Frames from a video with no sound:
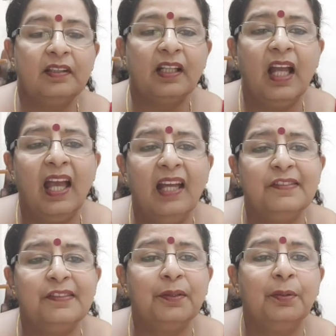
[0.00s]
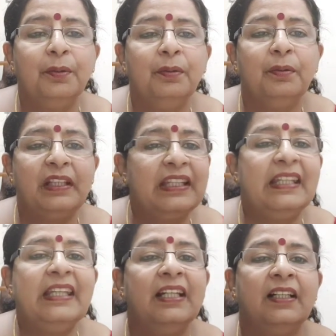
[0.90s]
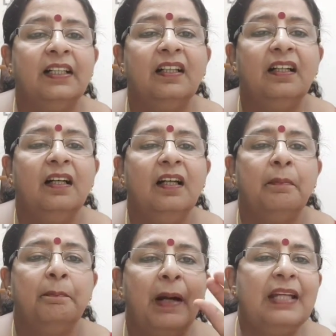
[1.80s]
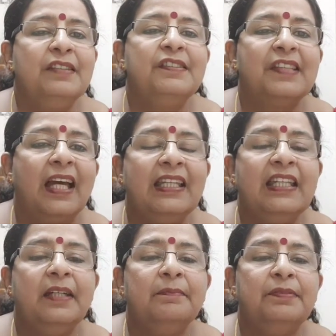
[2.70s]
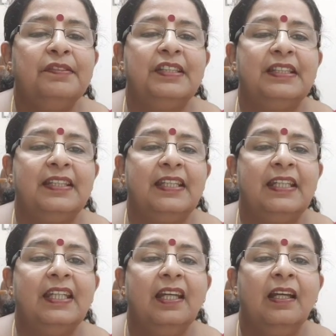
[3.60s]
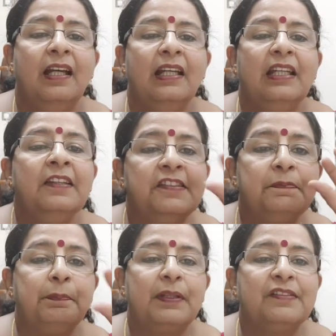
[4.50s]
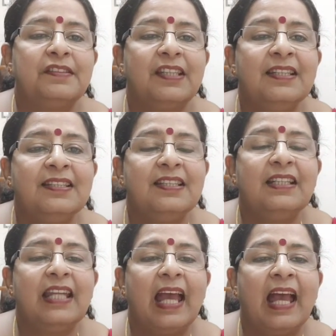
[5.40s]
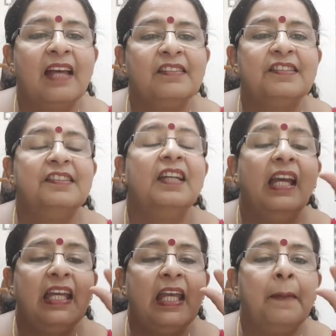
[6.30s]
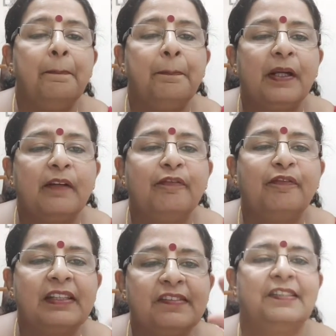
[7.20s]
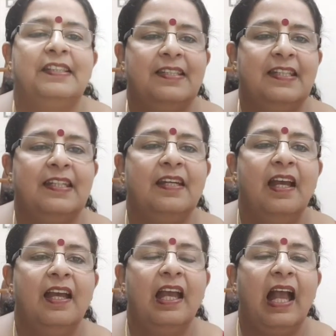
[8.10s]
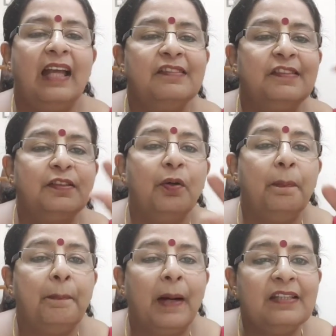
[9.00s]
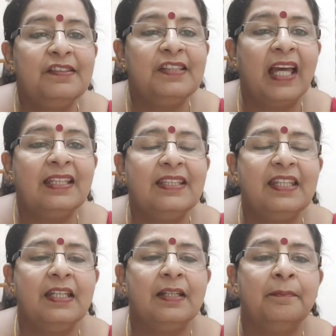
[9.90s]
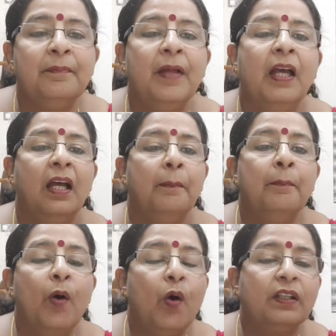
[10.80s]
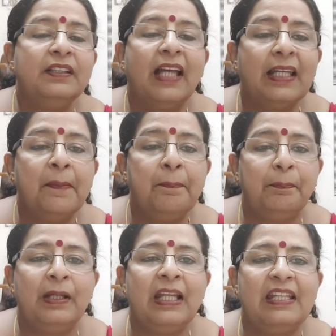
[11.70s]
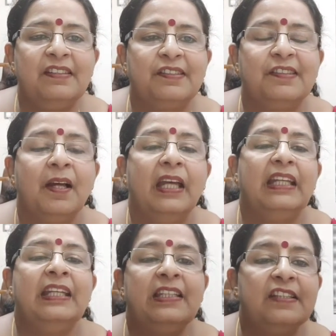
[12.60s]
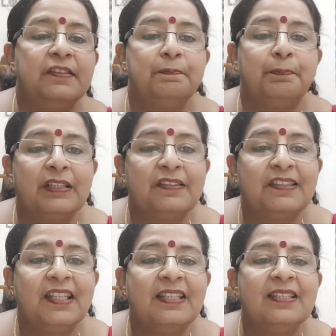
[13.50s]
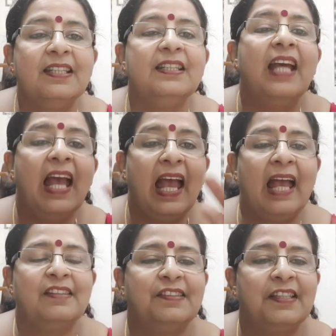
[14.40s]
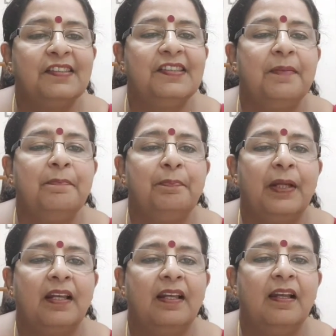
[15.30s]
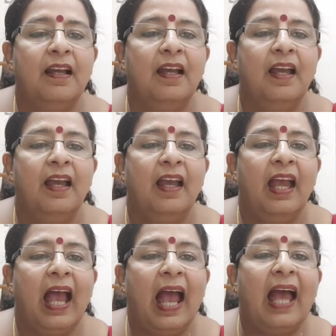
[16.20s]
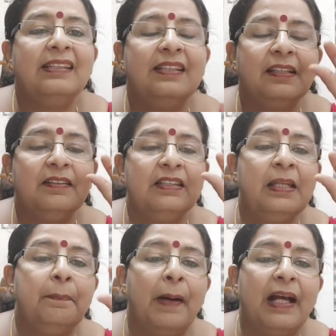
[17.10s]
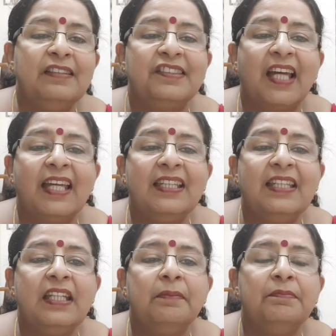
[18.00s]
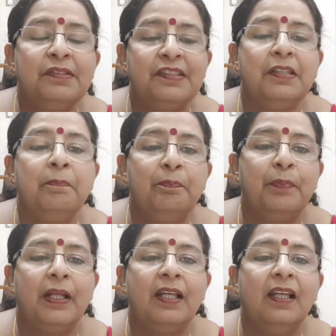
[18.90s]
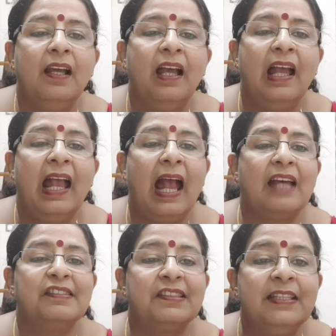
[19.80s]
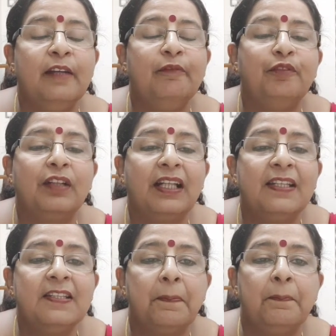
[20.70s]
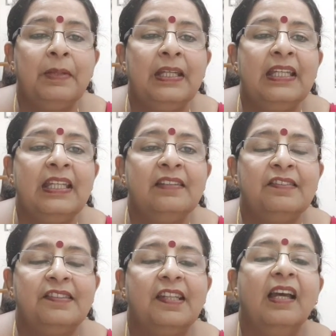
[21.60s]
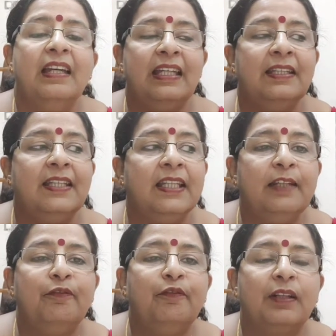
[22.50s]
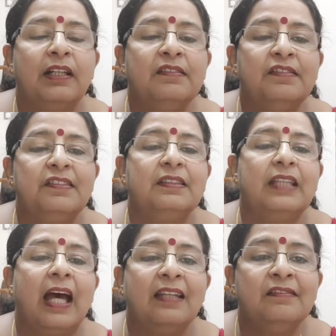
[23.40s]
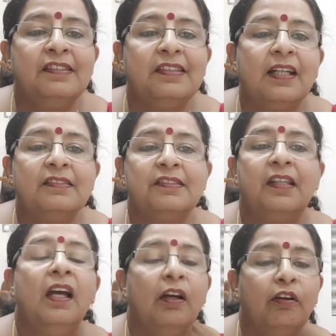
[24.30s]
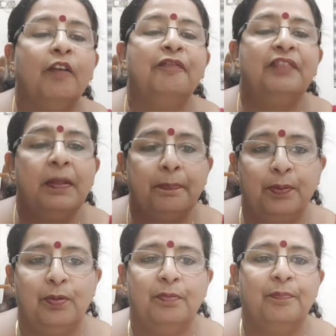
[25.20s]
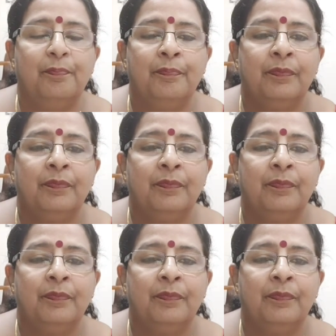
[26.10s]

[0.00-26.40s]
And so here, Byzantium city is presented as a perfect city. And so Byzantium, more than a place, it is presented as a symbol. And the Byzantium symbol has different meanings in the different stanzas of the poem.